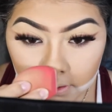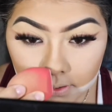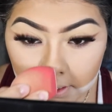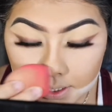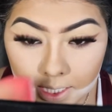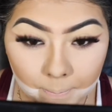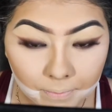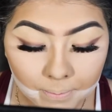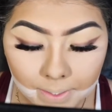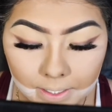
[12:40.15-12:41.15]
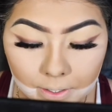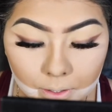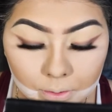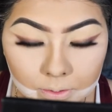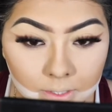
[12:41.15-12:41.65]
the tip of my
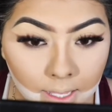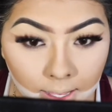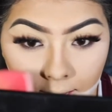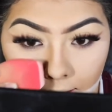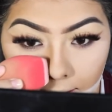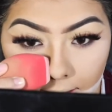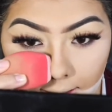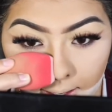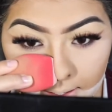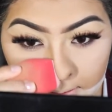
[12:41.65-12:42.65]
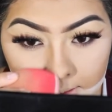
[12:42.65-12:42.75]
nose, and the